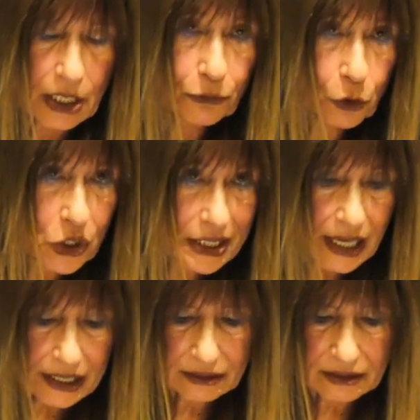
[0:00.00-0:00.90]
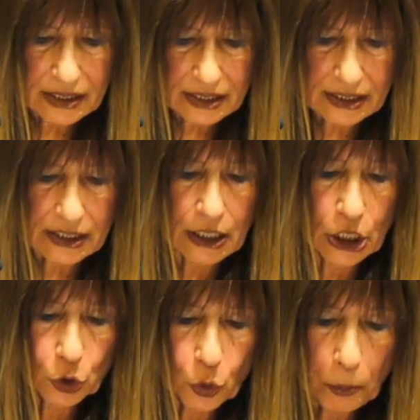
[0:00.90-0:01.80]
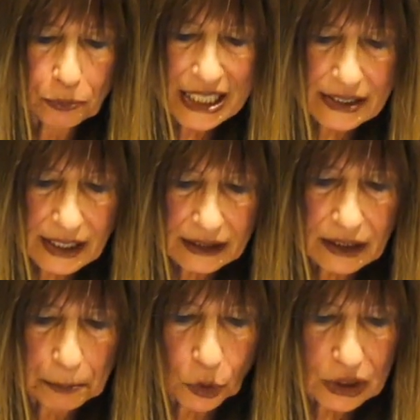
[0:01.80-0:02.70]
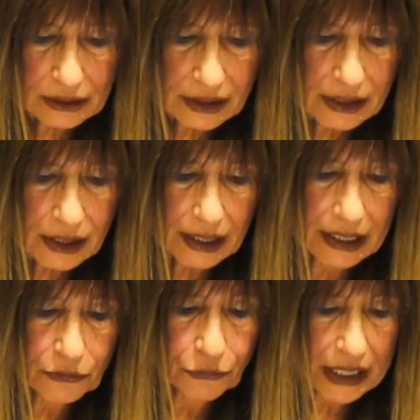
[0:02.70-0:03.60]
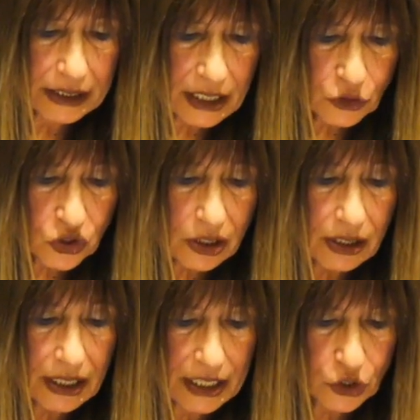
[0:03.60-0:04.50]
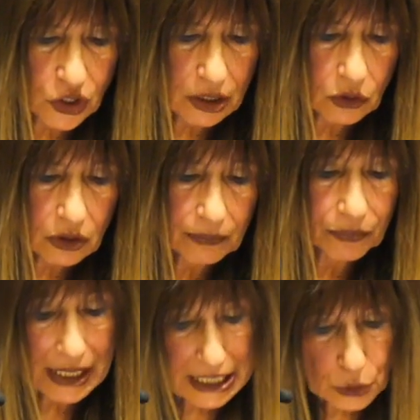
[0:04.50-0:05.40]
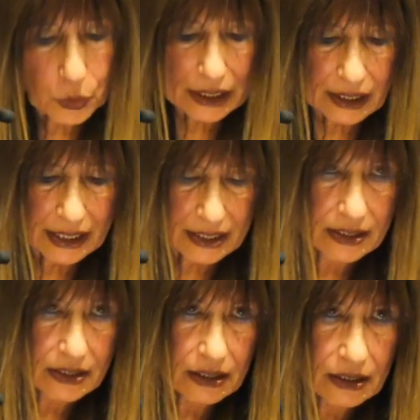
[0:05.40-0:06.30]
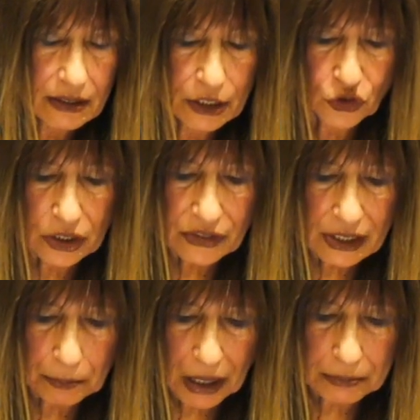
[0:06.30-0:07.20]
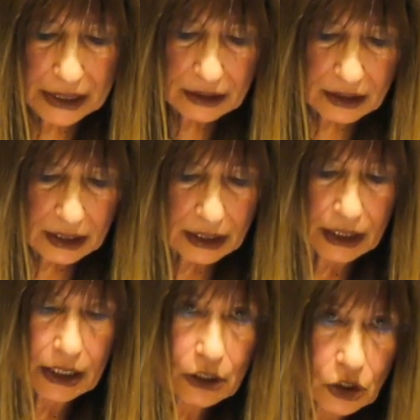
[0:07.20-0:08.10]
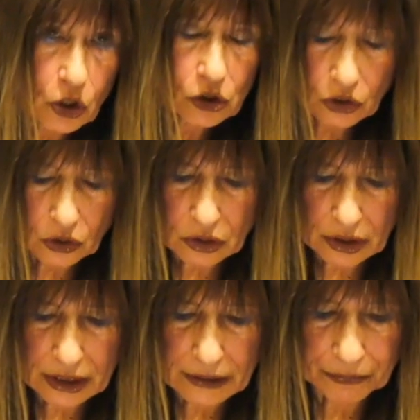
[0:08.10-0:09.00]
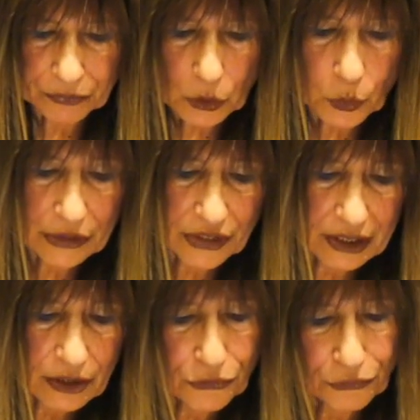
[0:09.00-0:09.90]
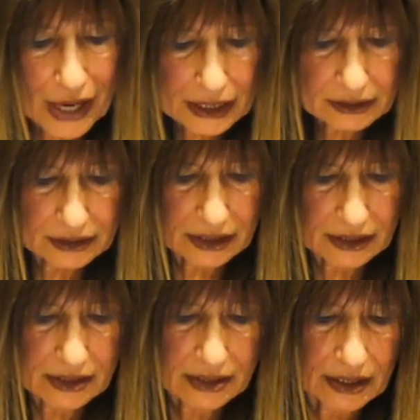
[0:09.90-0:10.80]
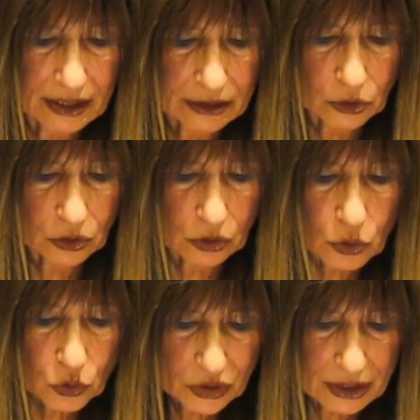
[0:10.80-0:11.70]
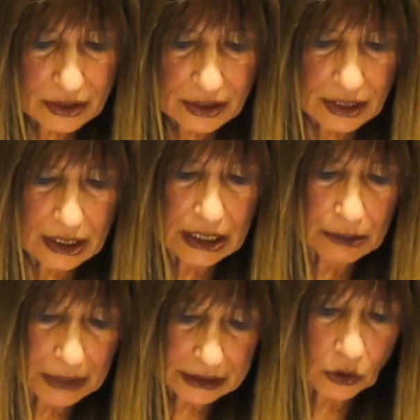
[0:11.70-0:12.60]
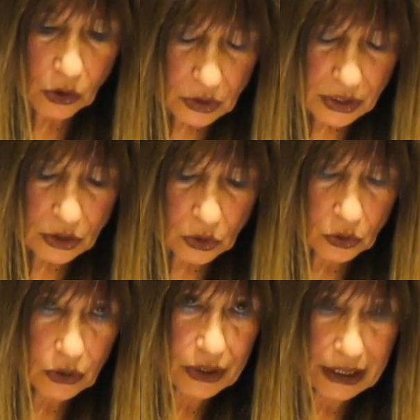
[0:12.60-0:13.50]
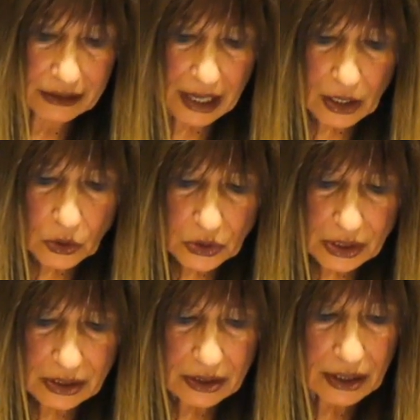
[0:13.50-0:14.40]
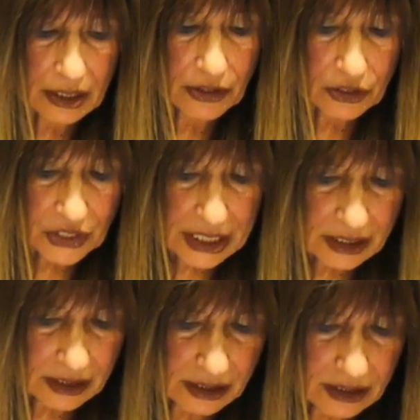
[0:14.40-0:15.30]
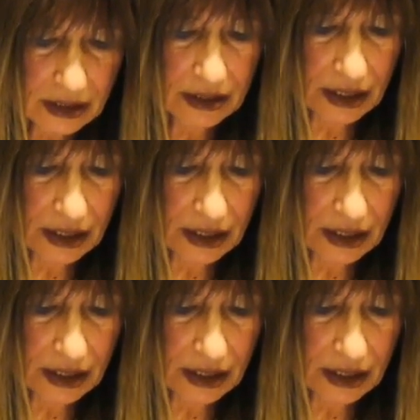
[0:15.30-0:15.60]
for scientists to present the political and financial echelon, as well as the general public, not only with their findings and conclusions, but also the doubts and the risks